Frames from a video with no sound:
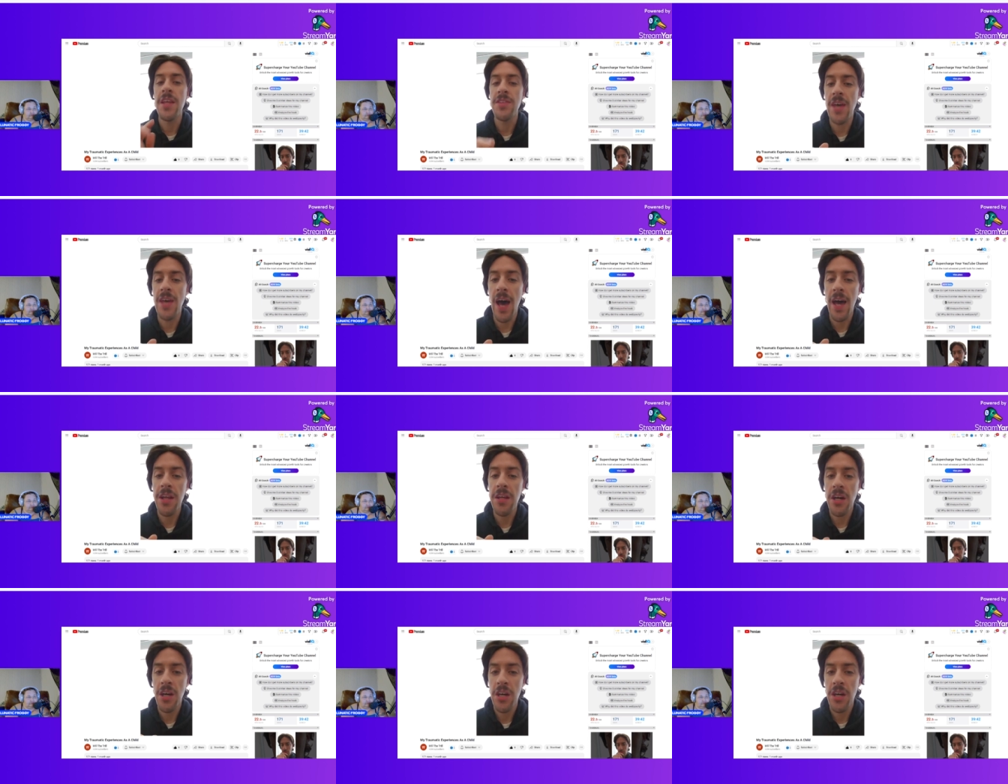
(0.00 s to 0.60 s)

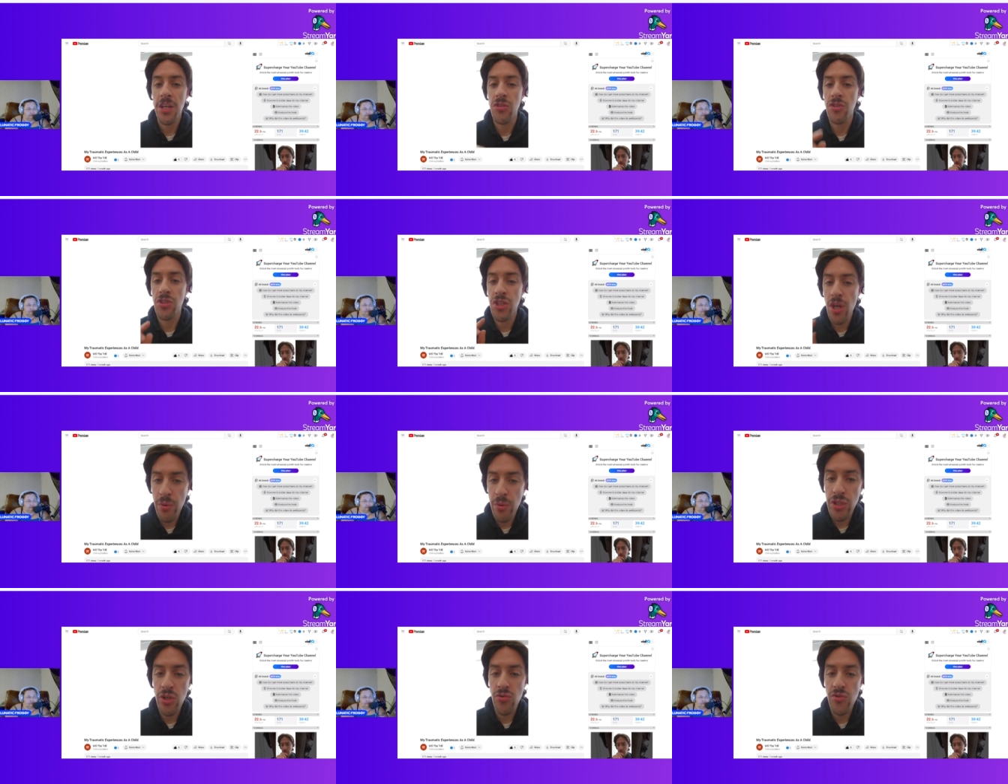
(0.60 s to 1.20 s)
Dad, you
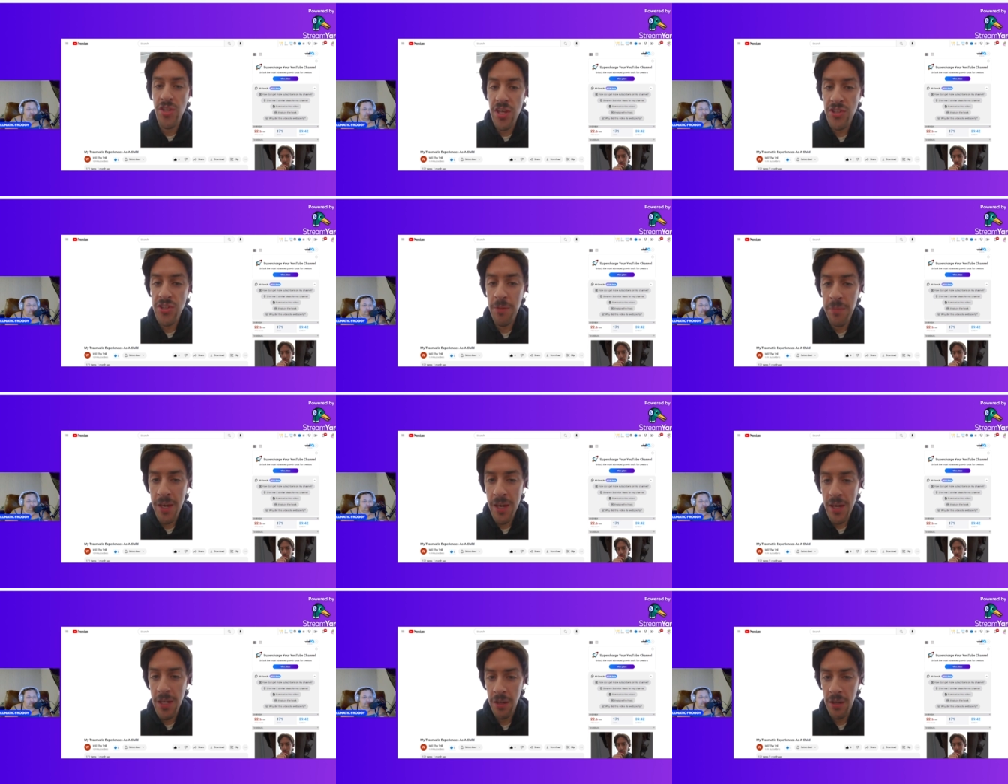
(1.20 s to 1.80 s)
see what you did to
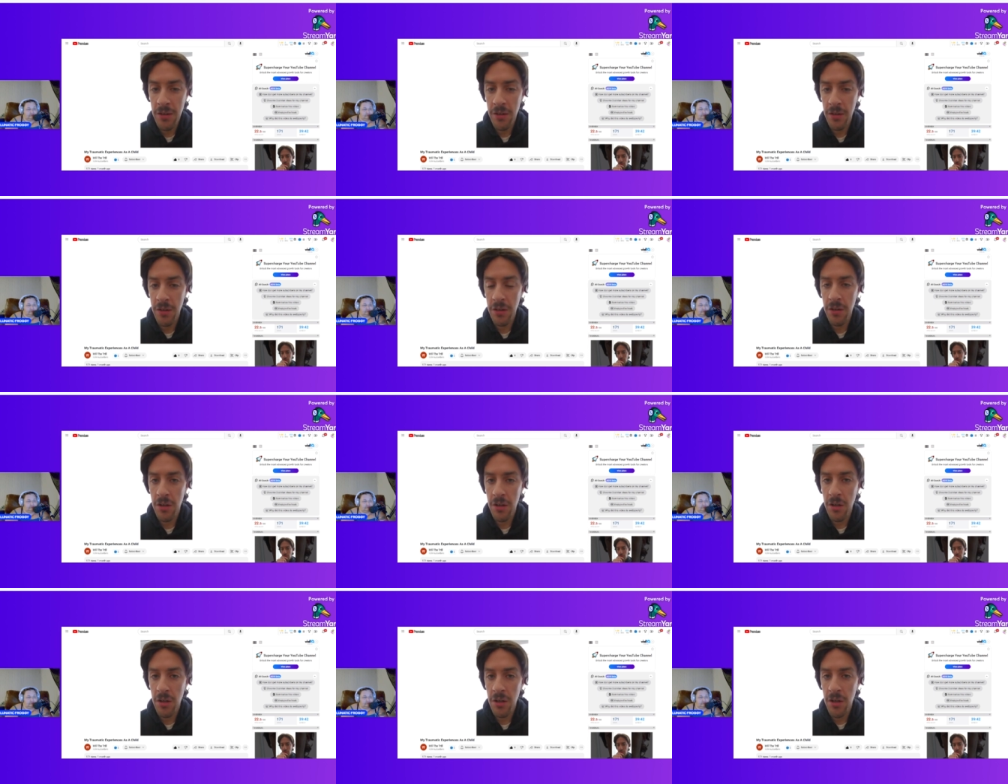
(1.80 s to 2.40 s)
me?
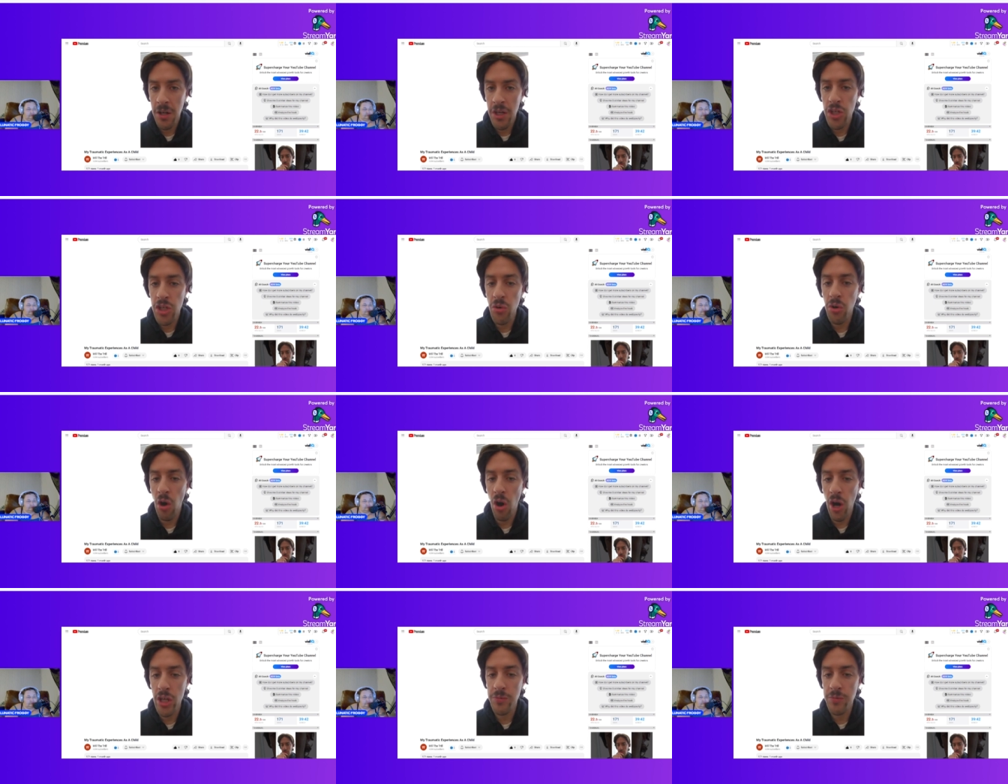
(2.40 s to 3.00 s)
You
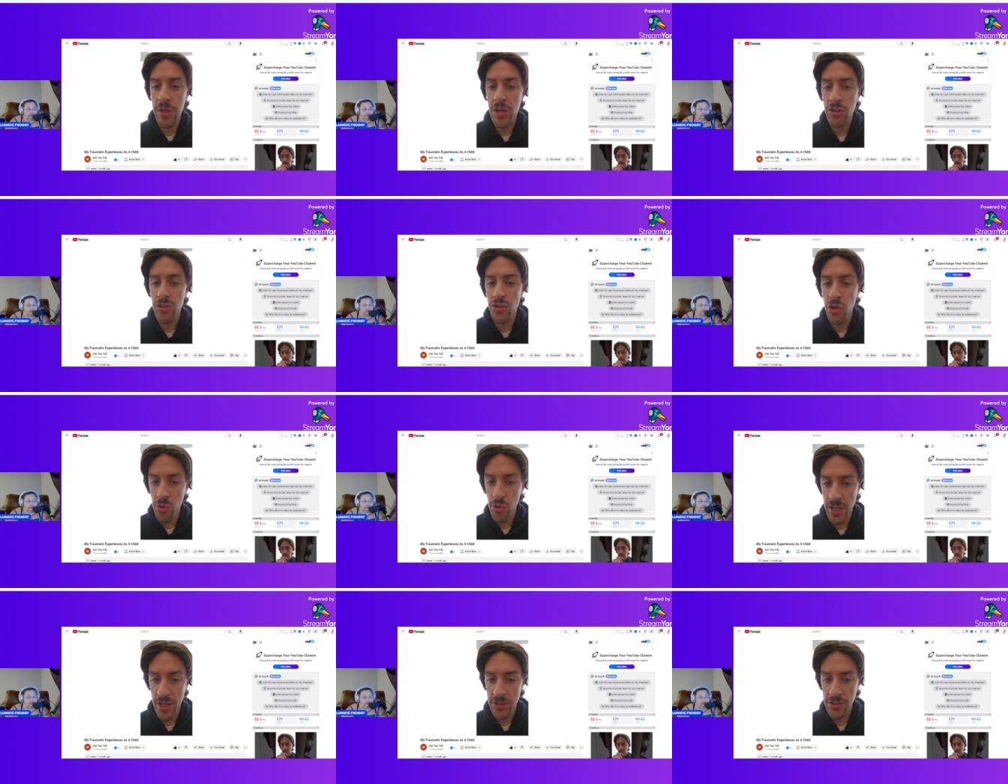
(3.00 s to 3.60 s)
caused me to
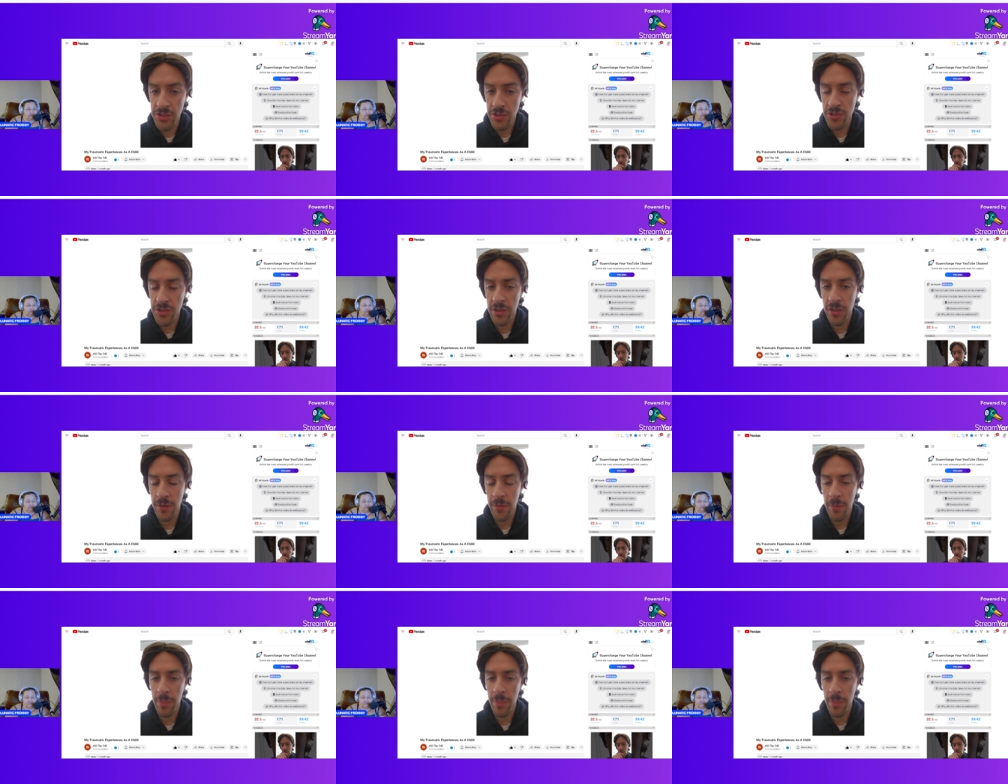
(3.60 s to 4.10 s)
do this.